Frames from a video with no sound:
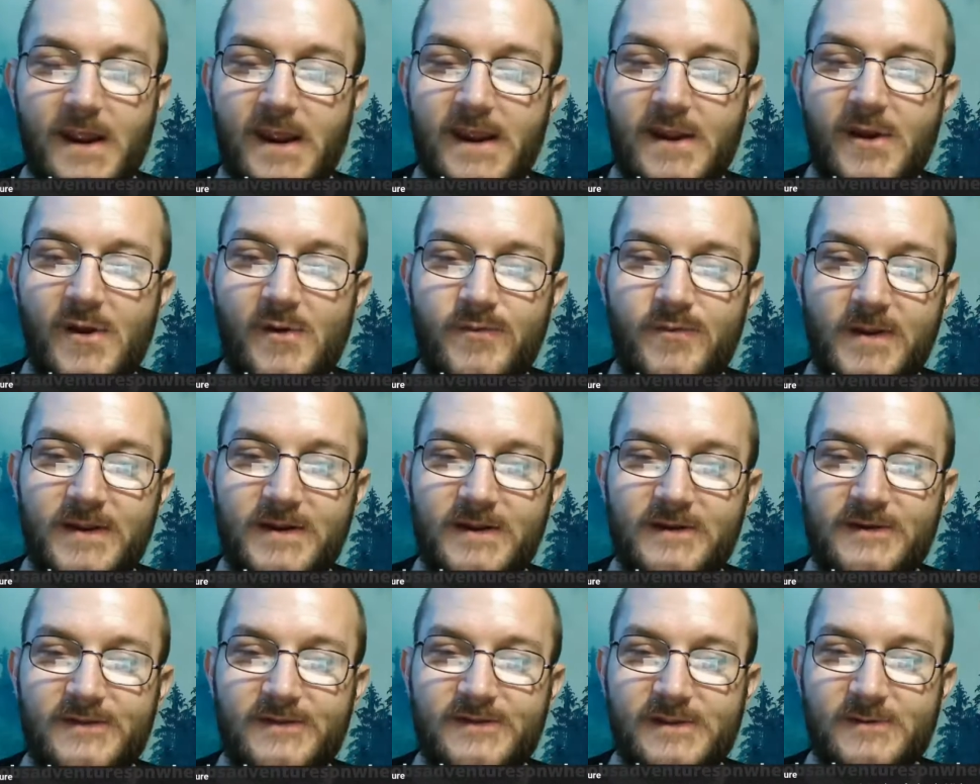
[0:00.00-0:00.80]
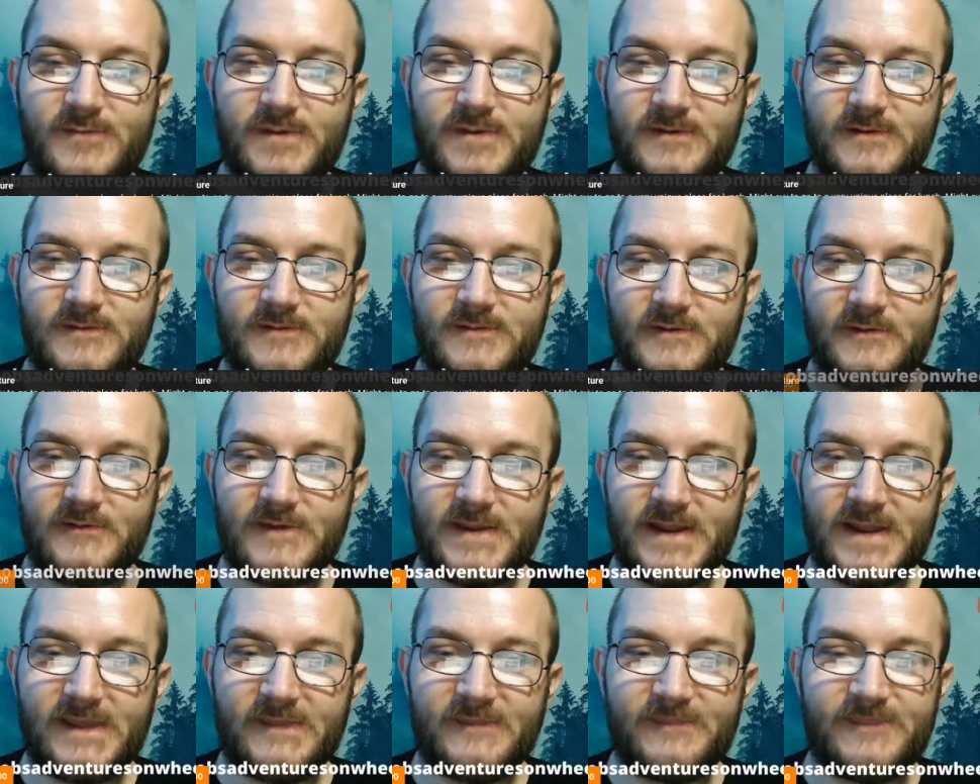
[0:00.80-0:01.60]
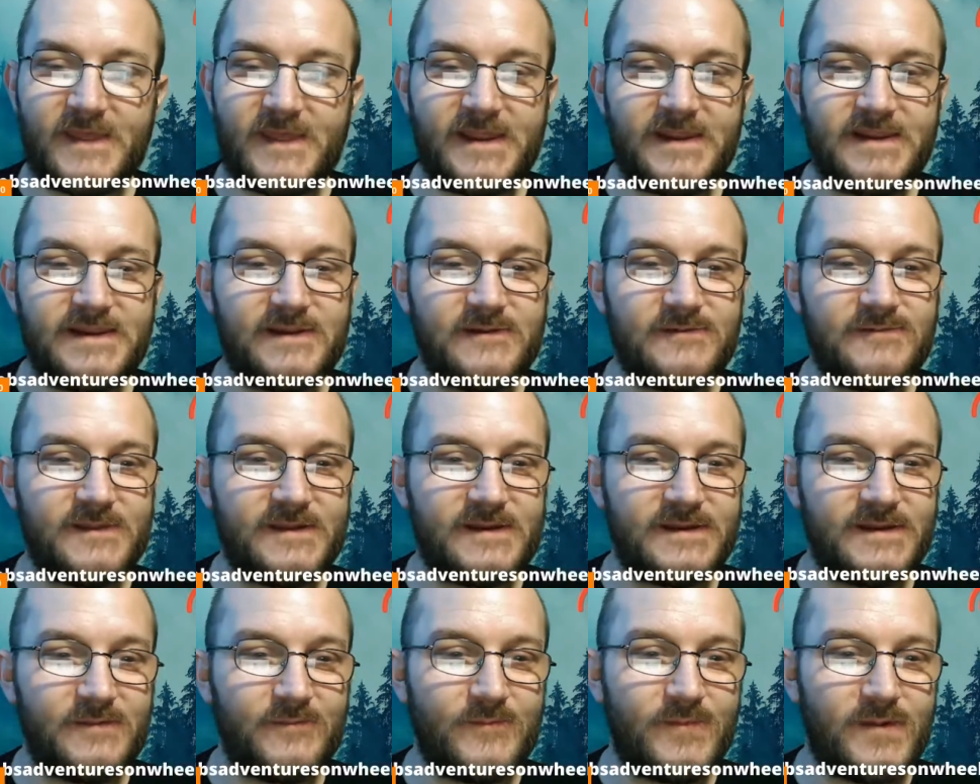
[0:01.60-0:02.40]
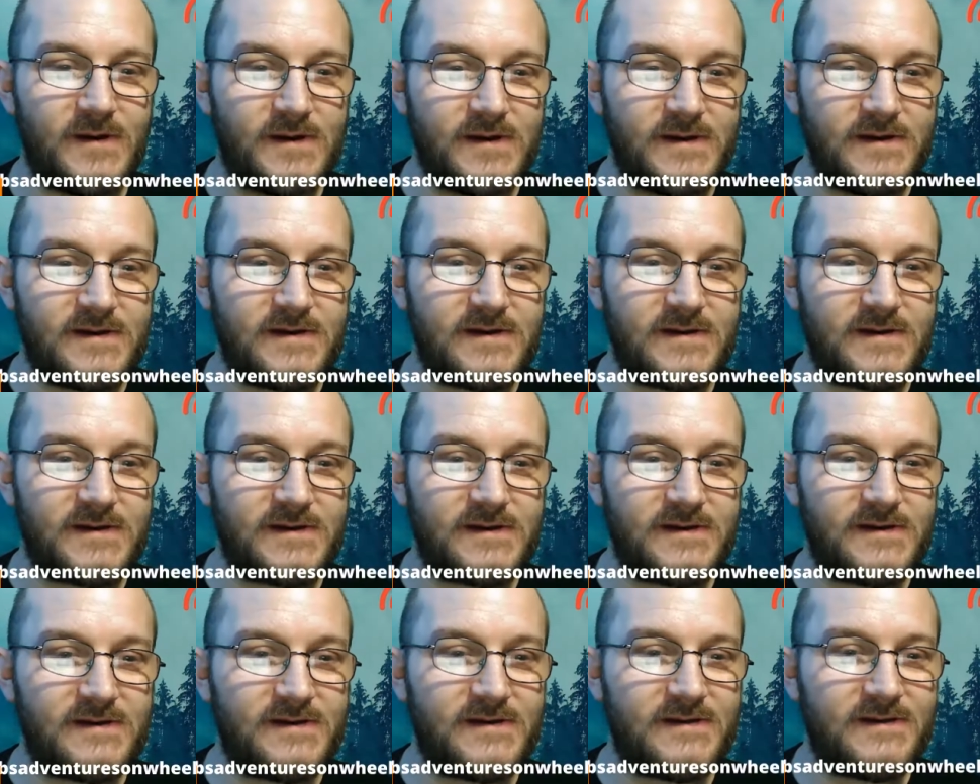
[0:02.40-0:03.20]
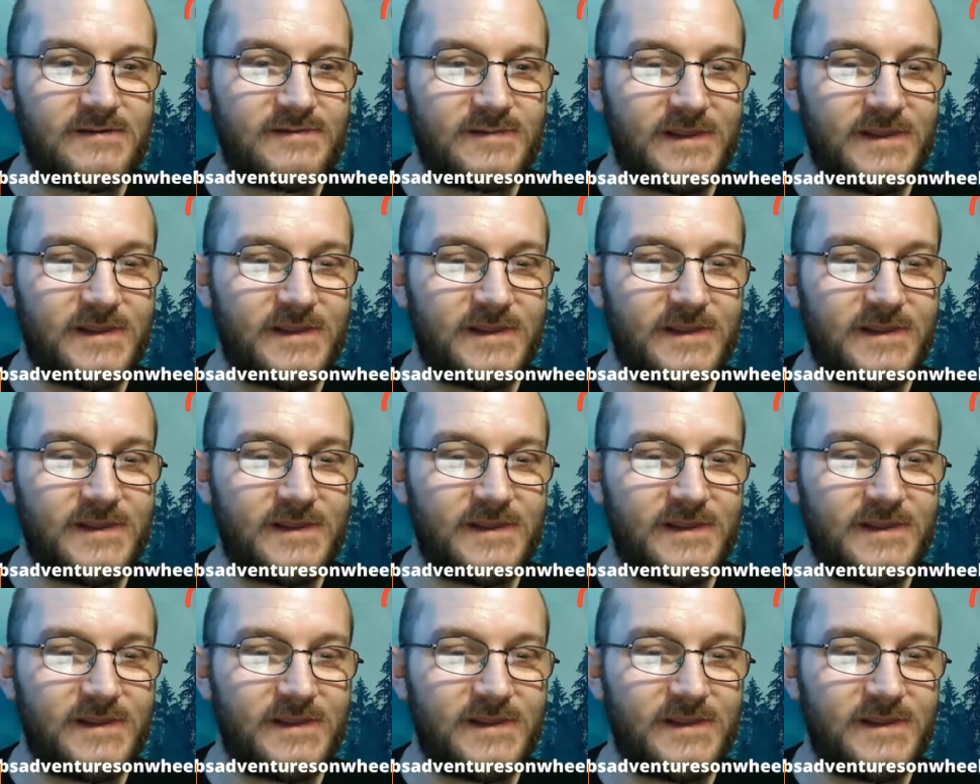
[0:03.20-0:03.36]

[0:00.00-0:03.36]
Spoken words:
I hope I get to see a preview of it. And thank you, Linda Barker.